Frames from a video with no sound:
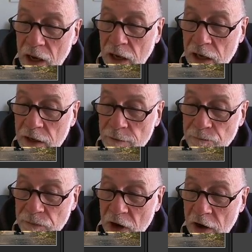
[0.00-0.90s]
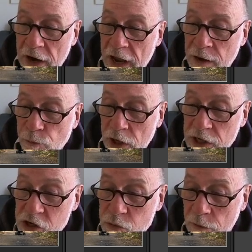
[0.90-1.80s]
Our A
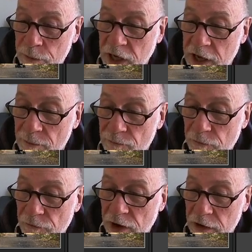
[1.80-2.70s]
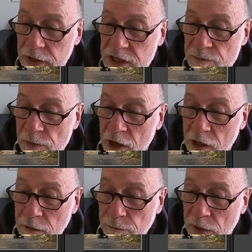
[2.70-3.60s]
brush will be kept very
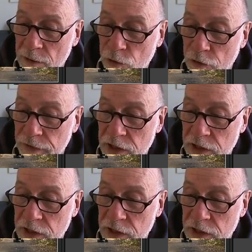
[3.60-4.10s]
small by moving